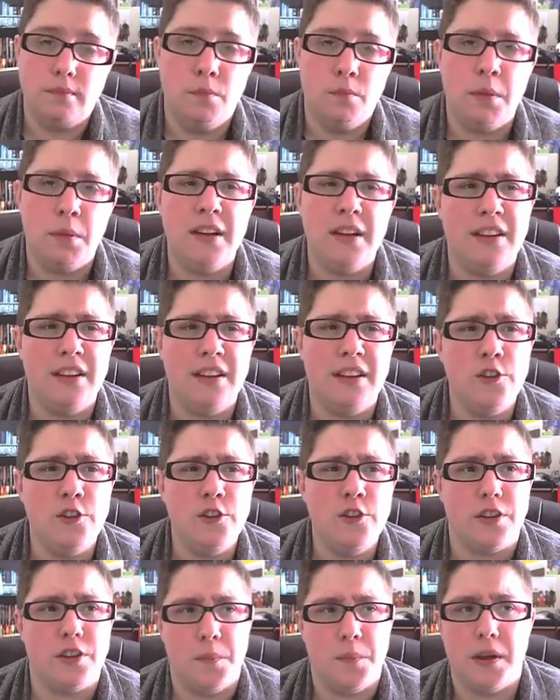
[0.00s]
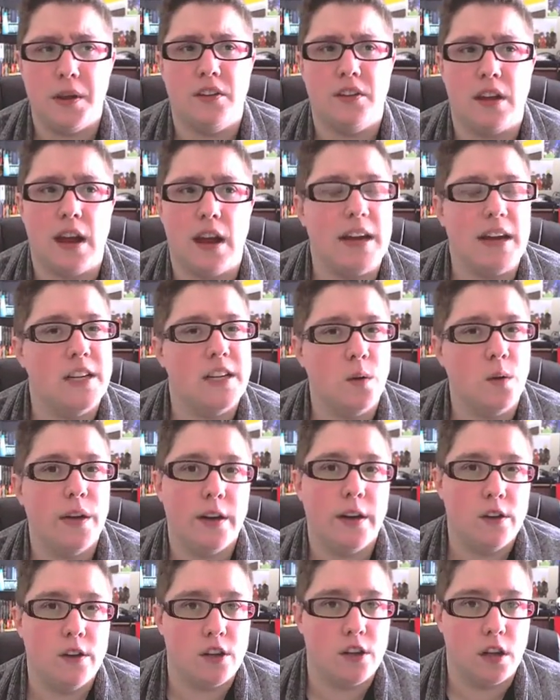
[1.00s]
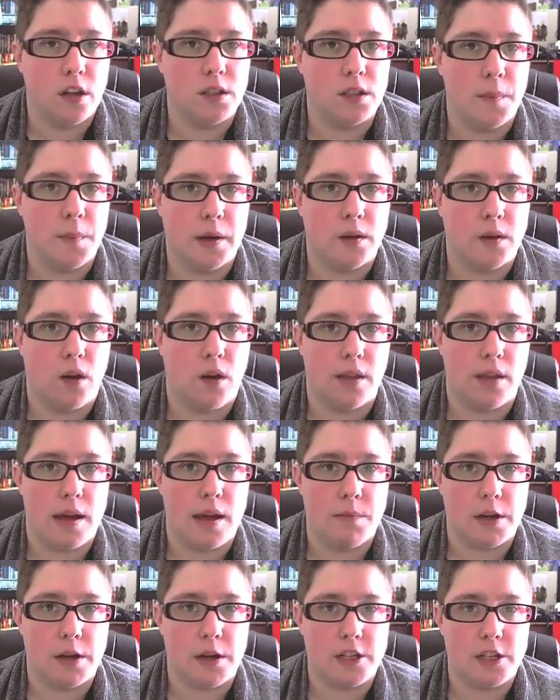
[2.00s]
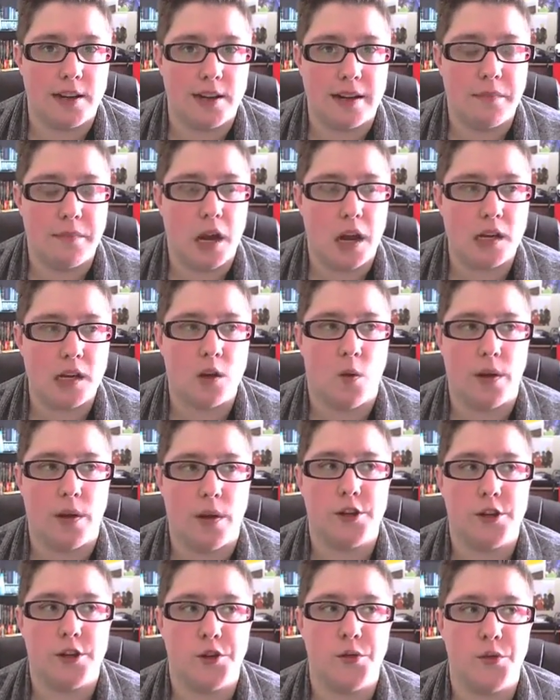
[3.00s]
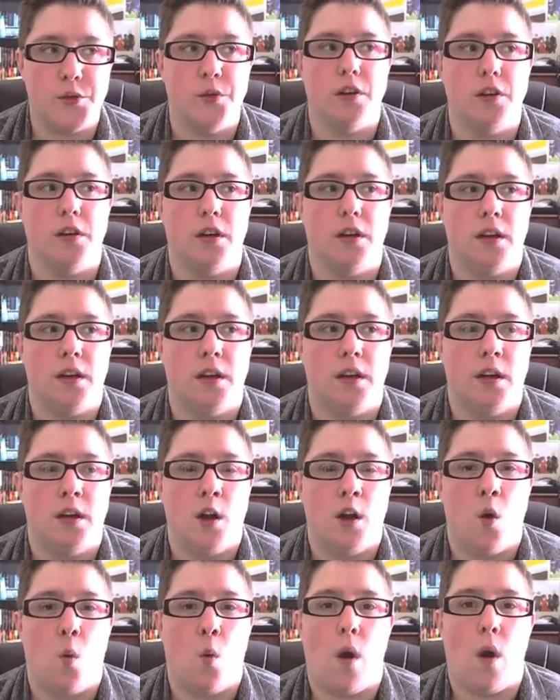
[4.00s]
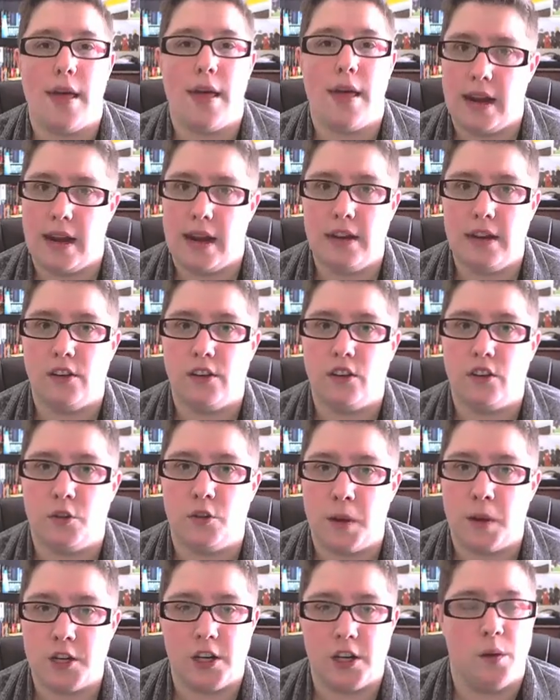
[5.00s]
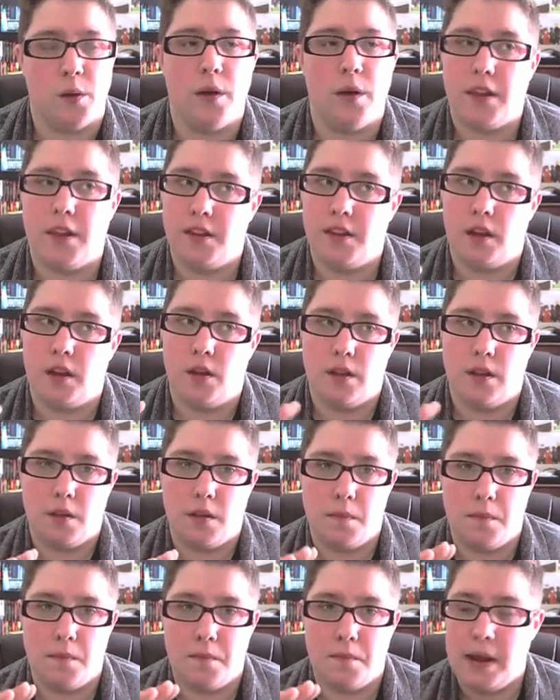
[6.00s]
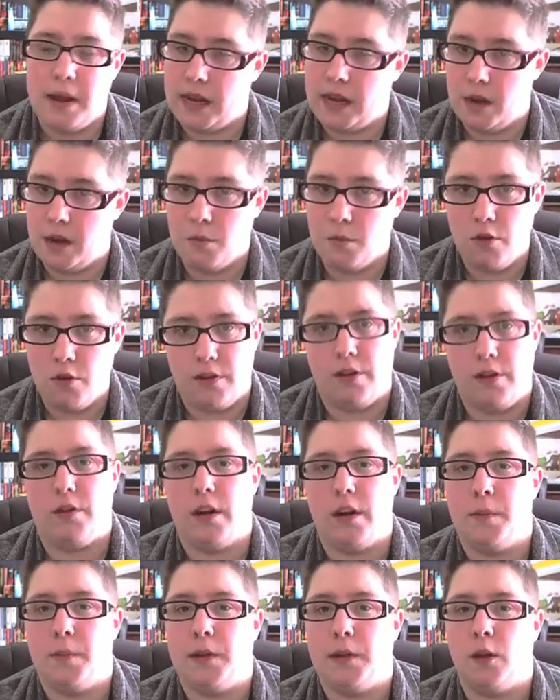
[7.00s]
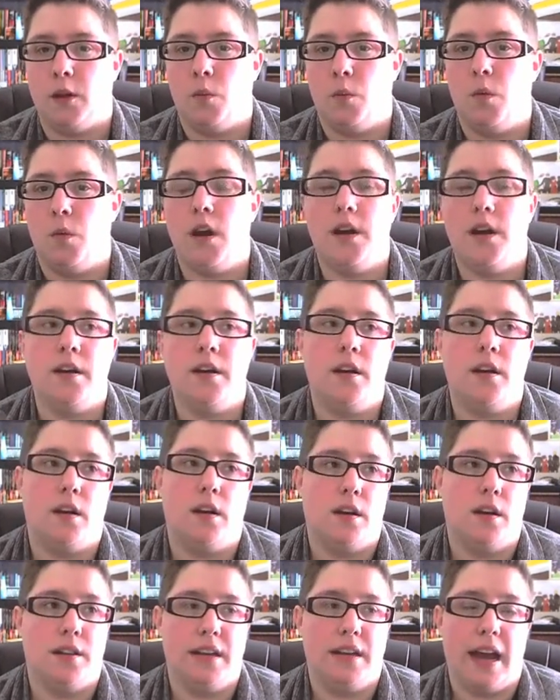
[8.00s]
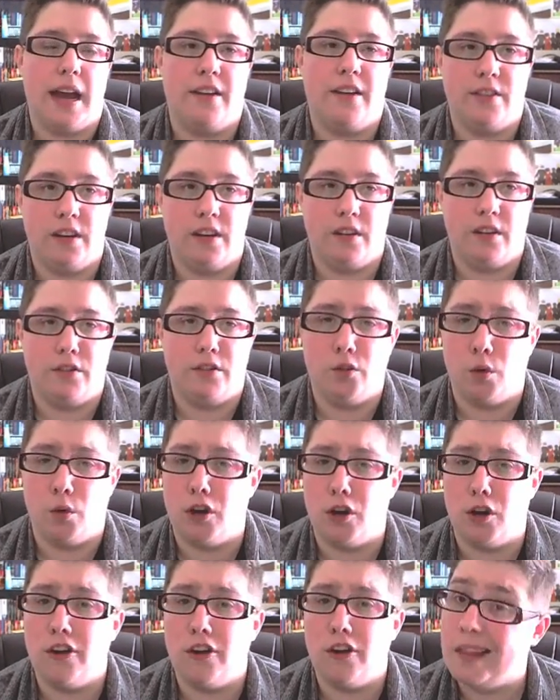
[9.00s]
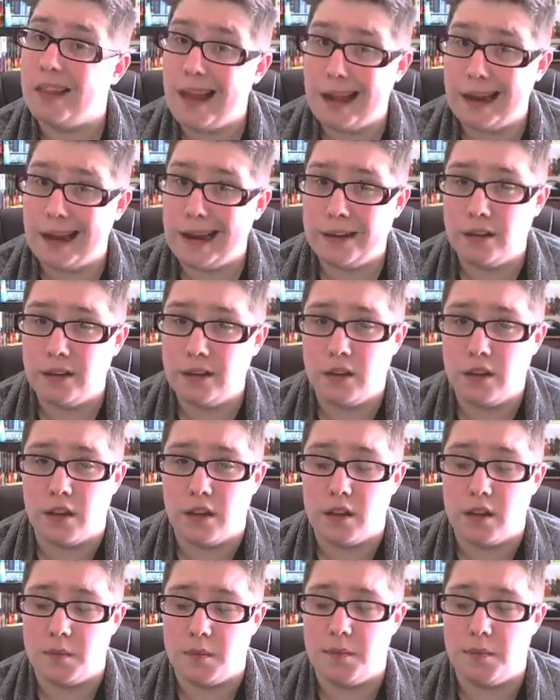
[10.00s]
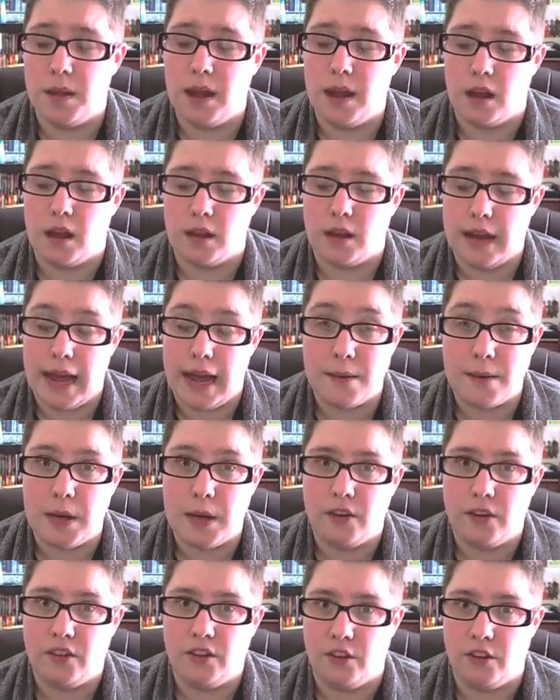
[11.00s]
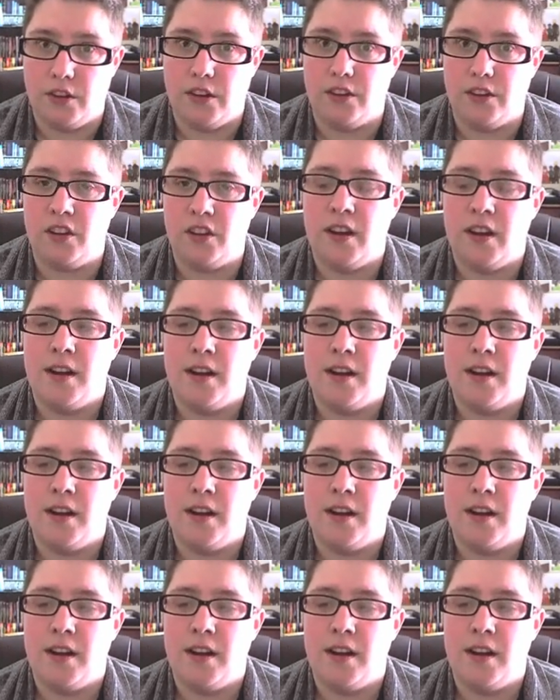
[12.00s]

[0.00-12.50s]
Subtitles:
But it's interesting because I don't hear it talked about all that much, and I'm not quite sure why that is, especially with, them making a movie of Ready Player One, the advent of Sword Art Online, the anime series